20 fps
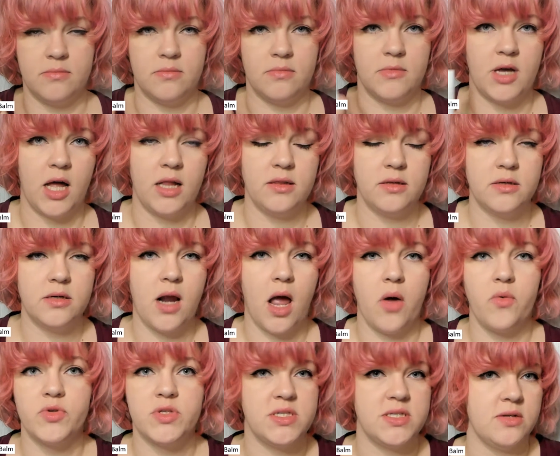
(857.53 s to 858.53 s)
color, I
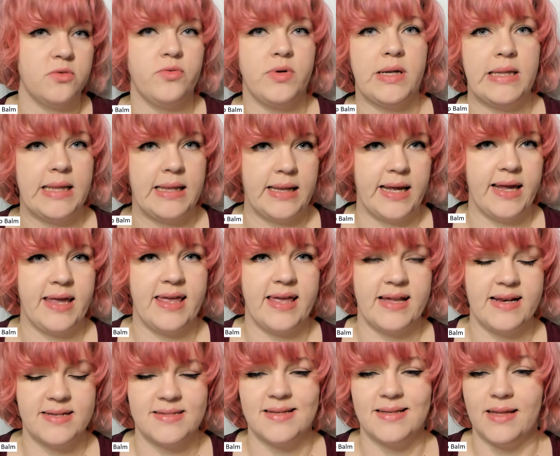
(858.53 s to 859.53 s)
would still really like
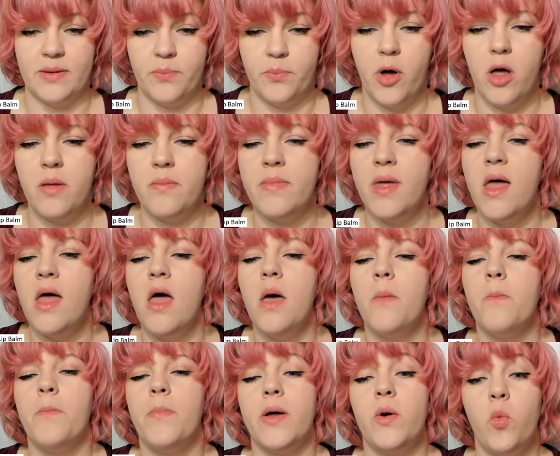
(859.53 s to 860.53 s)
it as a lip balm,
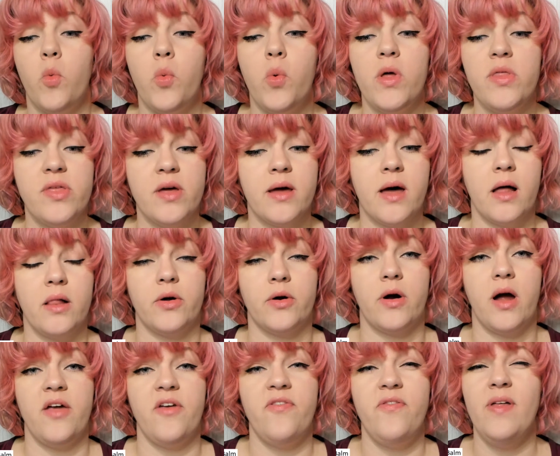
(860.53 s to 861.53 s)
but with a
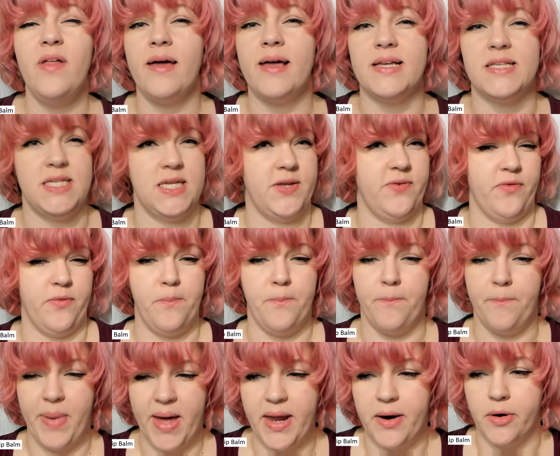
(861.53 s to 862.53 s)
color I feel like it's even
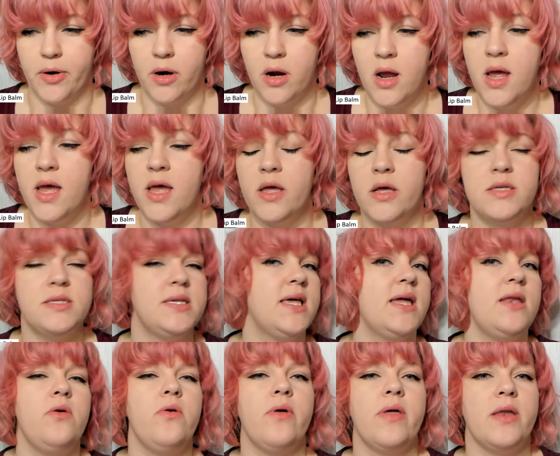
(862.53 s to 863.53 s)
better because
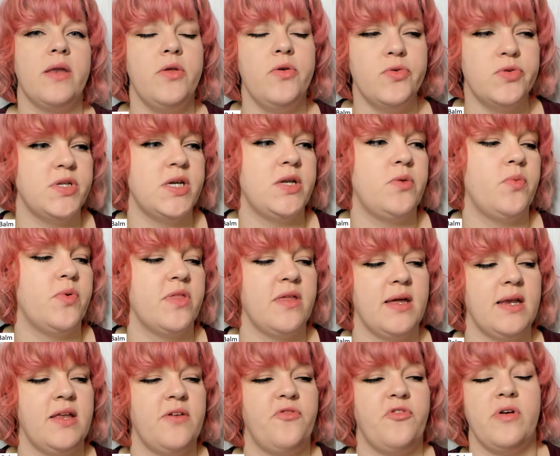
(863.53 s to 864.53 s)
again, you can use it with
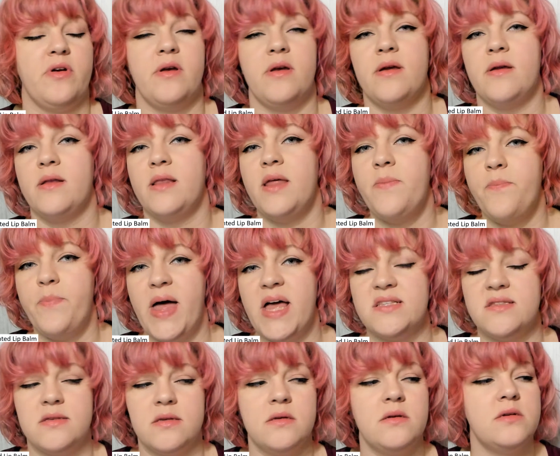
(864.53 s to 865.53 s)
like different lip
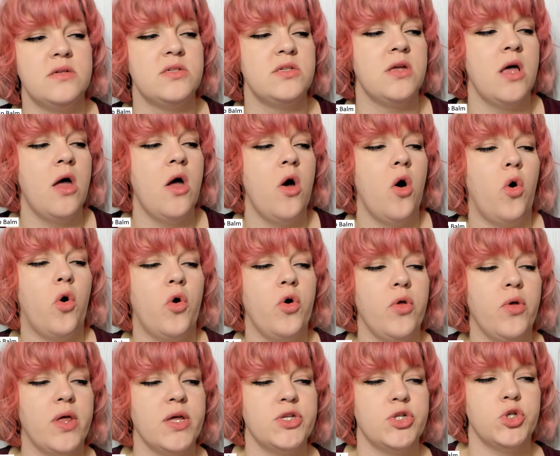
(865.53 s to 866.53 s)
pencils, or
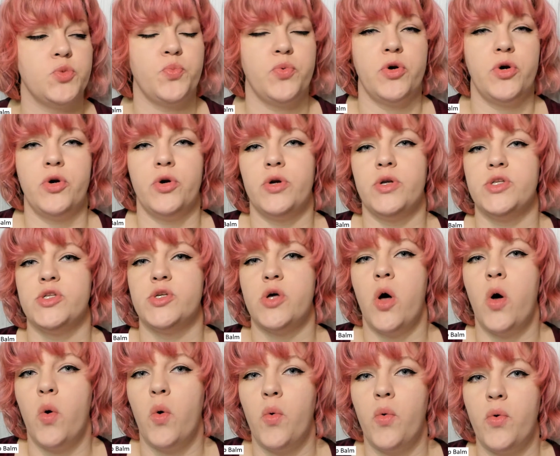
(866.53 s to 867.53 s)
you can just put it on its
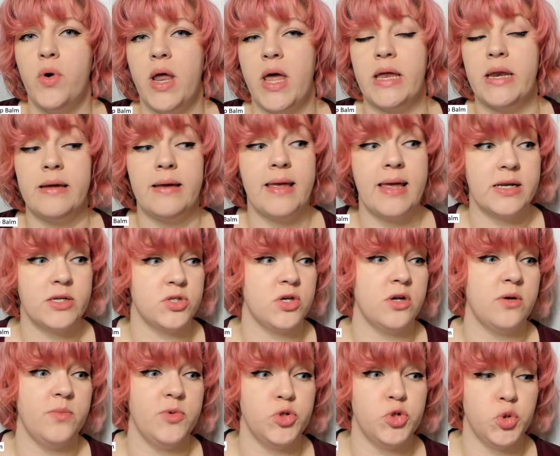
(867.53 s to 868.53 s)
own, and again, it's
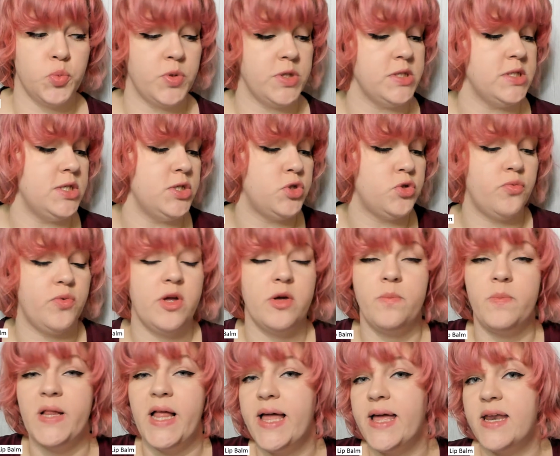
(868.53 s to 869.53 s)
going to be super easy to
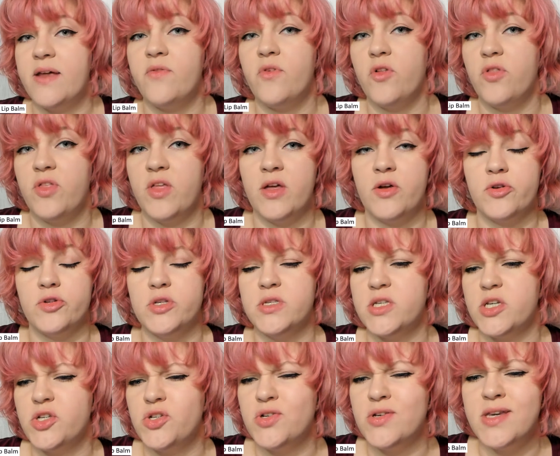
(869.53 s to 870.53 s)
reapply and everything because it's
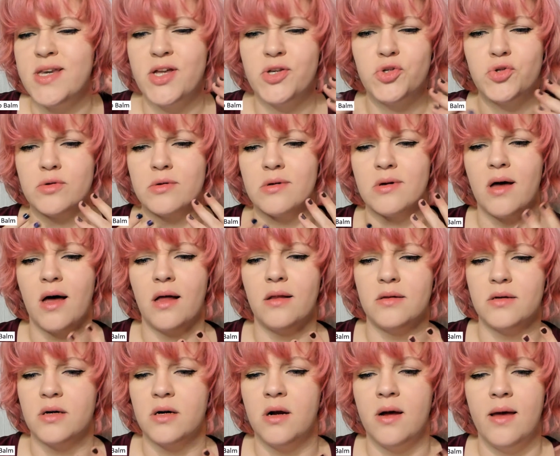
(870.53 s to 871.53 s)
such a natural
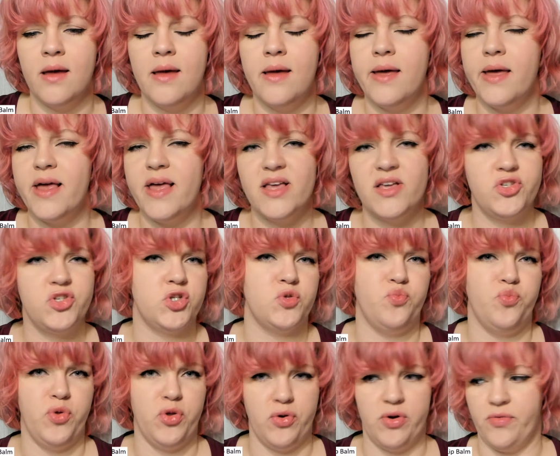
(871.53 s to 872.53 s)
color. It's
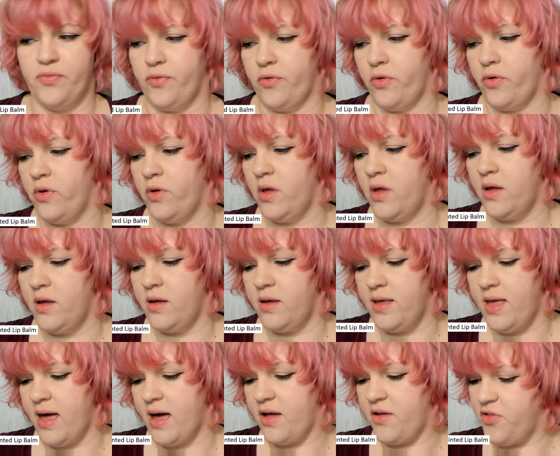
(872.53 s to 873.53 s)
just beautiful.
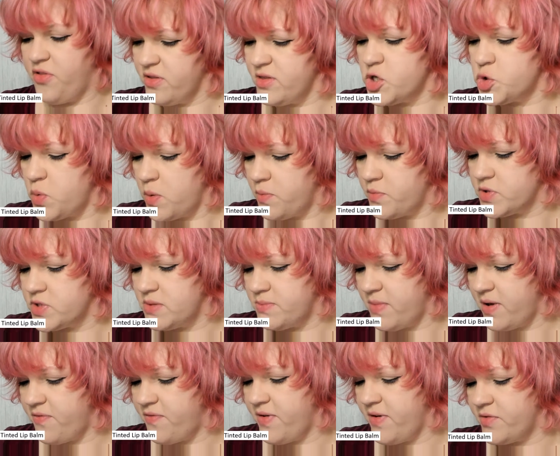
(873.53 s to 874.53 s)
Yeah, I think this one was in
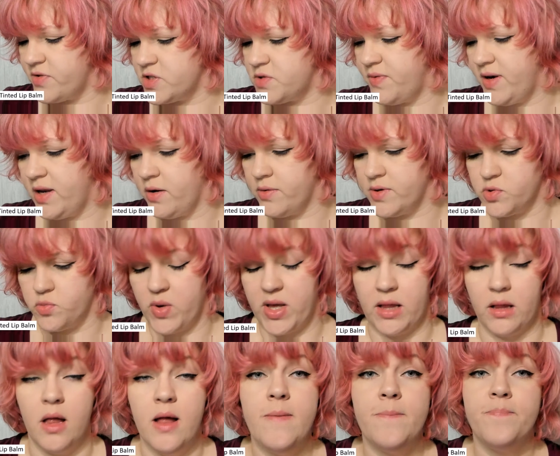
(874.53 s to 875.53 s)
my favorites video as
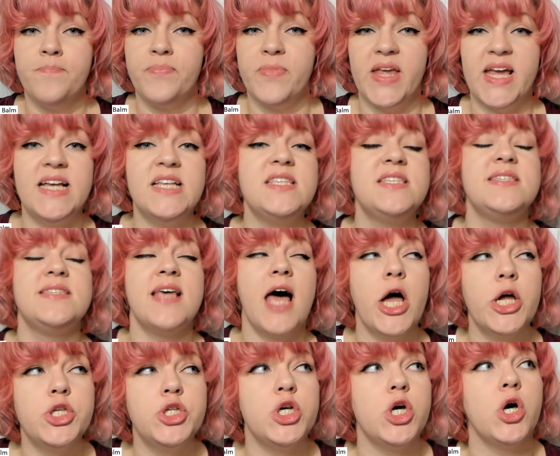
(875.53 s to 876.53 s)
well. It's
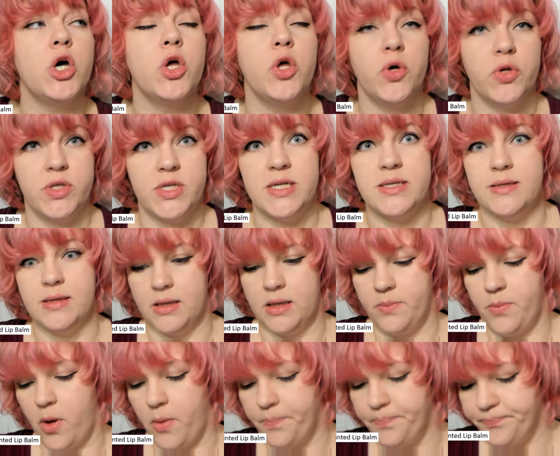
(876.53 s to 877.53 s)
such a good tinted
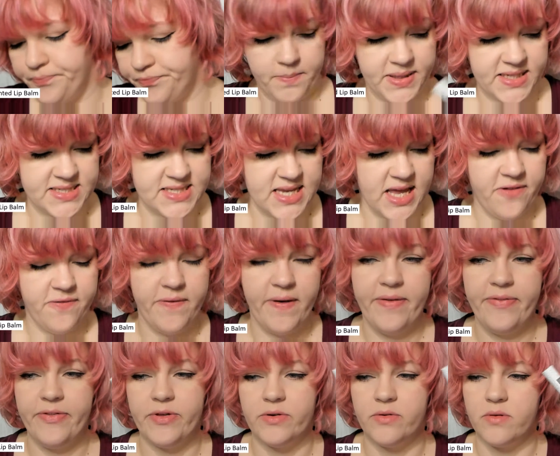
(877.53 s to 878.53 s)
lip balm. Plus, I
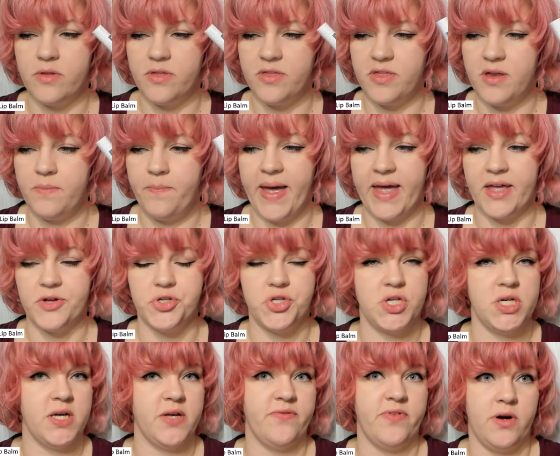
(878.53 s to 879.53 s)
find the thin
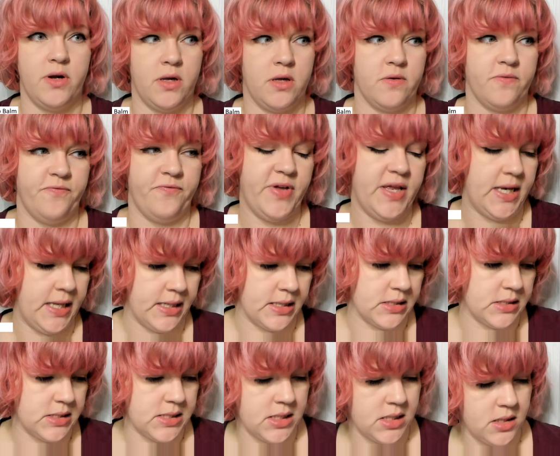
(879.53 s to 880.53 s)
packaging very
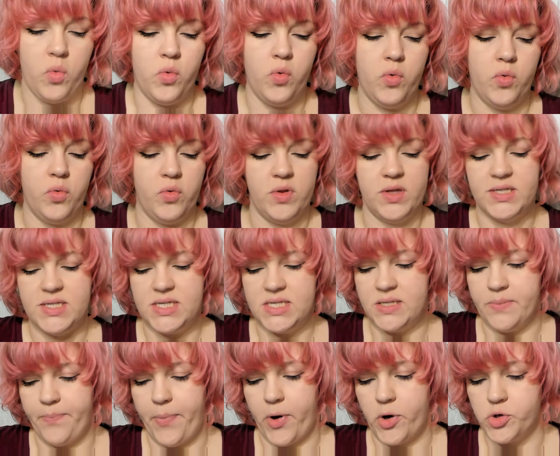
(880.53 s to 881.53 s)
convenient. Ooh, this
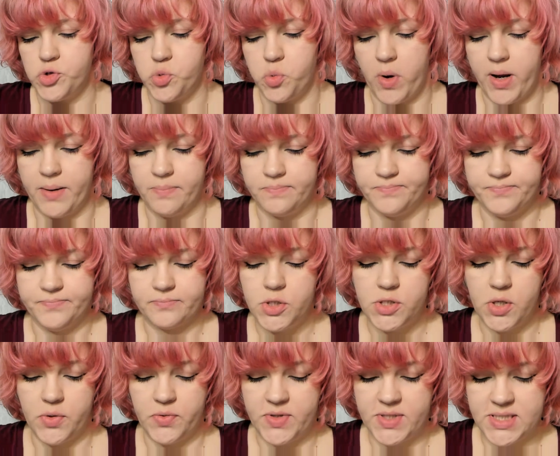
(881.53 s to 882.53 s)
is a posh one.
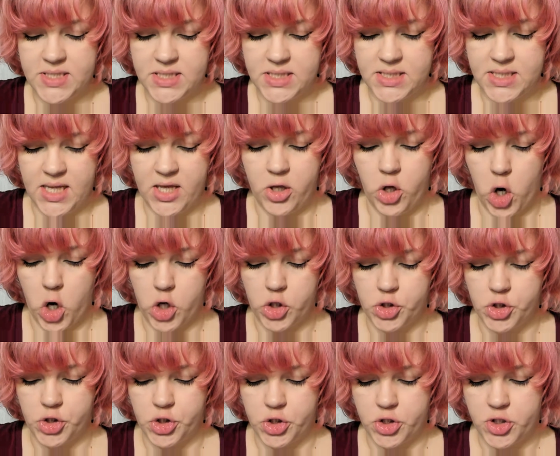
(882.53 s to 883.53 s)
So this is the
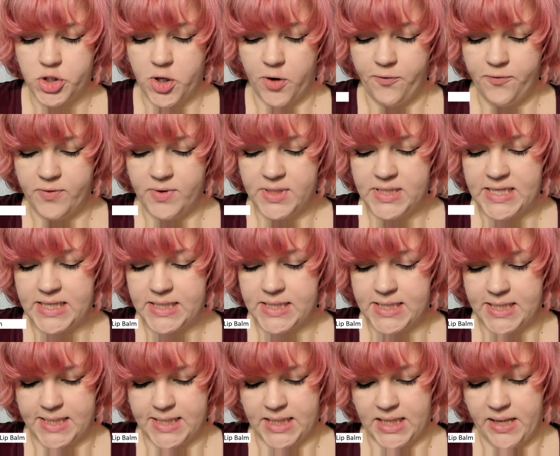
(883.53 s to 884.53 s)
Gosh Soft and
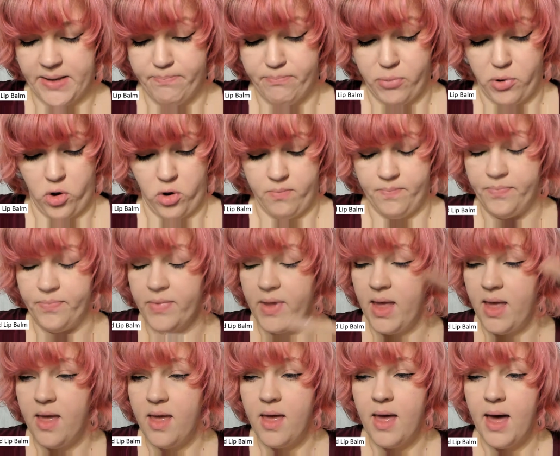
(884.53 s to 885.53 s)
Tinted Lip Balm.
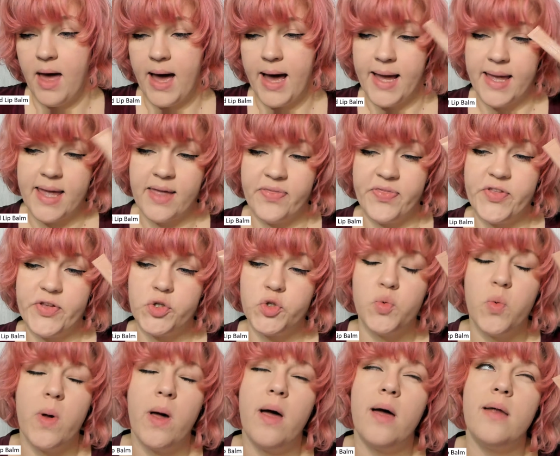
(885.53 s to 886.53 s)
I got
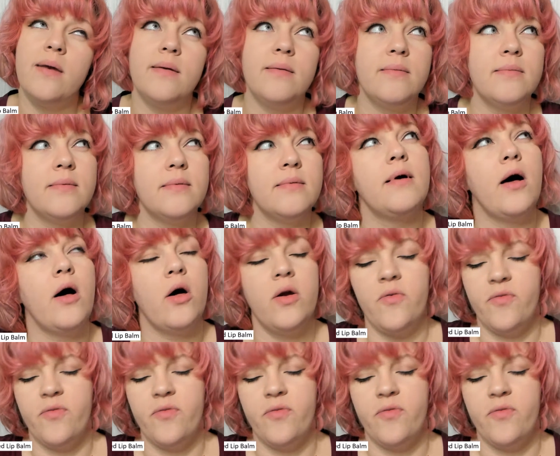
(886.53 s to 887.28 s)
this one on a